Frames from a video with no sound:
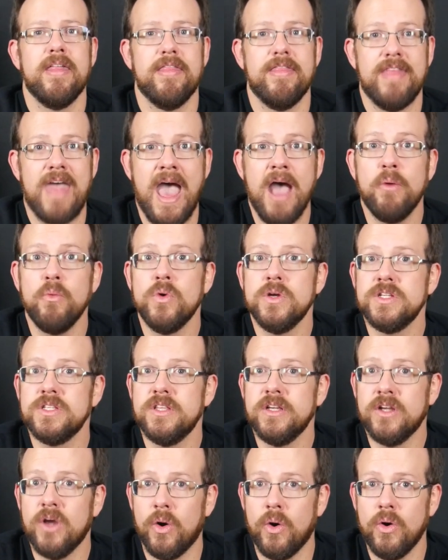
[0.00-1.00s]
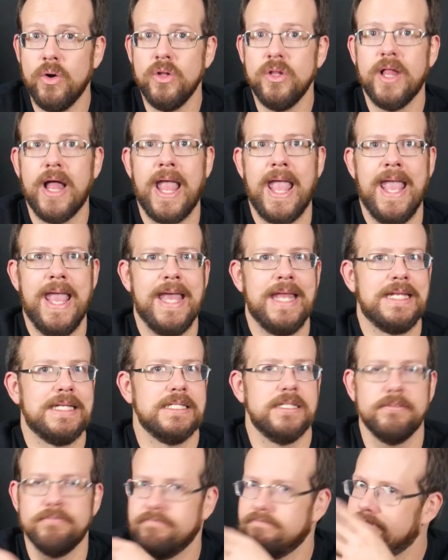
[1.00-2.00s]
That was the goal,
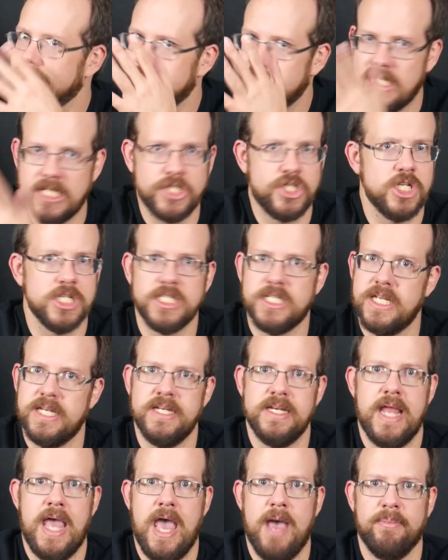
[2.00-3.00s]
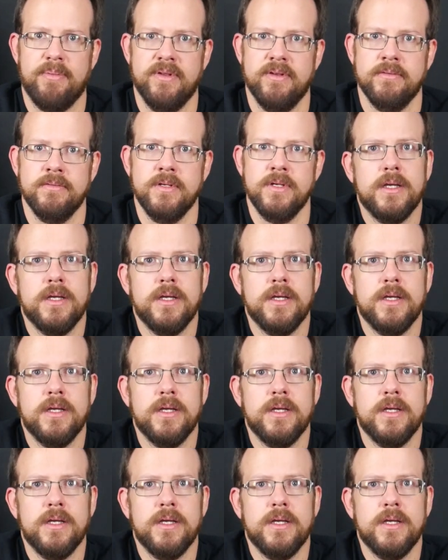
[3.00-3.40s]
and it just didn't happen.